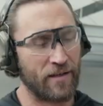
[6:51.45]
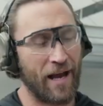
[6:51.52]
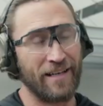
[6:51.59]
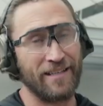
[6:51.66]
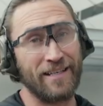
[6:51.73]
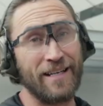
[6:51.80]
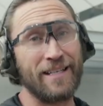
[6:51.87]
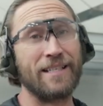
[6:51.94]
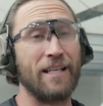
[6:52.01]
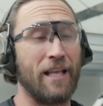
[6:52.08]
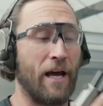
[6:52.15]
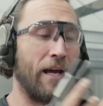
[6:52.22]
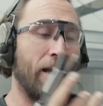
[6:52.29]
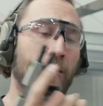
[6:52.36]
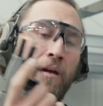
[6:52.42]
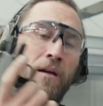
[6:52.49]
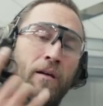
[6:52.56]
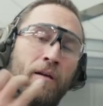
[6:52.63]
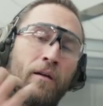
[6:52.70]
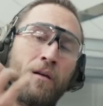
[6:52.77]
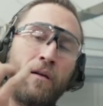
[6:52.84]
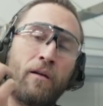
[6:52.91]
I dislike
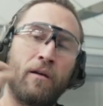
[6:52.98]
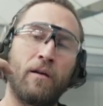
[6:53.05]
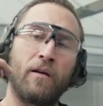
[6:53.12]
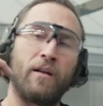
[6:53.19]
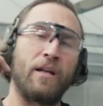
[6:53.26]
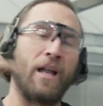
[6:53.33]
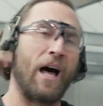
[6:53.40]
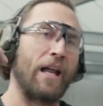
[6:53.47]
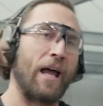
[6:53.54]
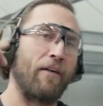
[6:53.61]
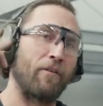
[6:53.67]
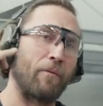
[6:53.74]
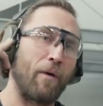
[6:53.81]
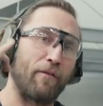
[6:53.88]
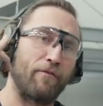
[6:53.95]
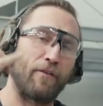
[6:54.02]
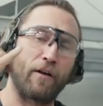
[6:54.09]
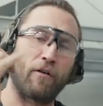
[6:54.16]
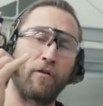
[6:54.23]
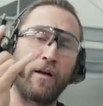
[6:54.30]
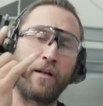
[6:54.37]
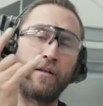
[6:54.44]
not having my
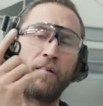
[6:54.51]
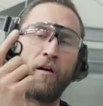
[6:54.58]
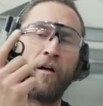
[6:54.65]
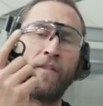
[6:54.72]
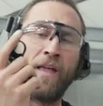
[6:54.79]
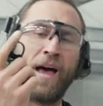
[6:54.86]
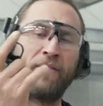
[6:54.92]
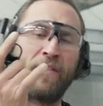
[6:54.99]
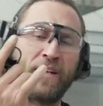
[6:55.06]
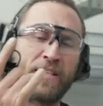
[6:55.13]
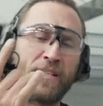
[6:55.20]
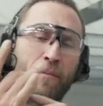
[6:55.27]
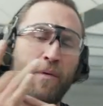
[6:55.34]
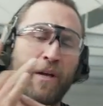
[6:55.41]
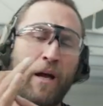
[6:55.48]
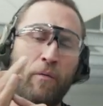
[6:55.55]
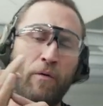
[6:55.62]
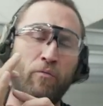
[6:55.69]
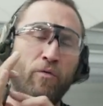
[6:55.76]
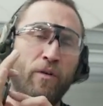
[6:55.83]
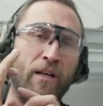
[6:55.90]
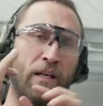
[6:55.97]
finger on that. That's something I
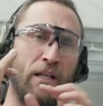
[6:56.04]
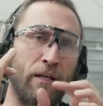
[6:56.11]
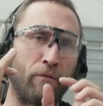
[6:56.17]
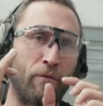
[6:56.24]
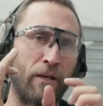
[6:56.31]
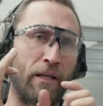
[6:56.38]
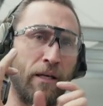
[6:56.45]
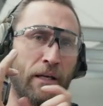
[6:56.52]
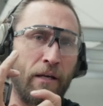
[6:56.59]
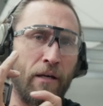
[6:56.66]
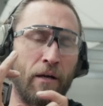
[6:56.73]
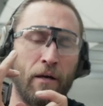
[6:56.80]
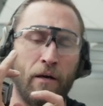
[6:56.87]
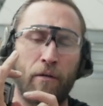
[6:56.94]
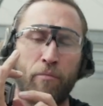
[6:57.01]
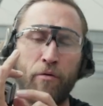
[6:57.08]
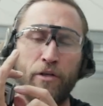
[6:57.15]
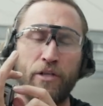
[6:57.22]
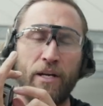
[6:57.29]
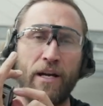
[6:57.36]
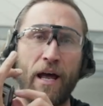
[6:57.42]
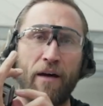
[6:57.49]
would really
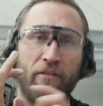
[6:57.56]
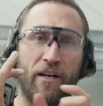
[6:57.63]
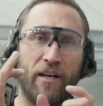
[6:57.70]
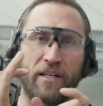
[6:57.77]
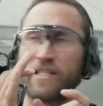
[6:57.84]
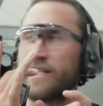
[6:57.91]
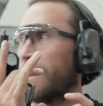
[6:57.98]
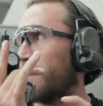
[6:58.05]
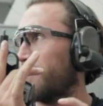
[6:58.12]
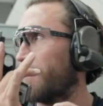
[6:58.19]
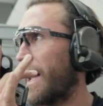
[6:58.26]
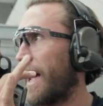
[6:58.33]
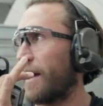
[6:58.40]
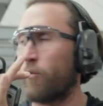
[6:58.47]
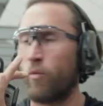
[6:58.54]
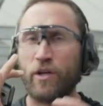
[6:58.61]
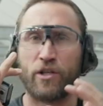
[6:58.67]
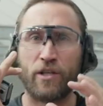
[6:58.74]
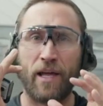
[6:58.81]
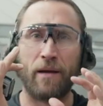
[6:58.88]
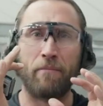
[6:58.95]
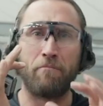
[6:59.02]
appreciate, having an extended mag, which
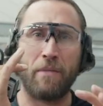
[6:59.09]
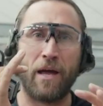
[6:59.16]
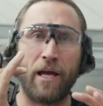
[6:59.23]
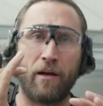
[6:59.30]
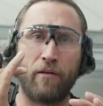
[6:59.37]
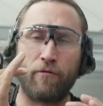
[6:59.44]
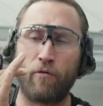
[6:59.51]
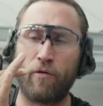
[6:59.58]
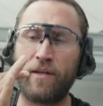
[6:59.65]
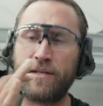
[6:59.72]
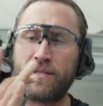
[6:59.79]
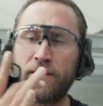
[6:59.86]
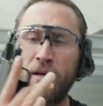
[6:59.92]
they make for this.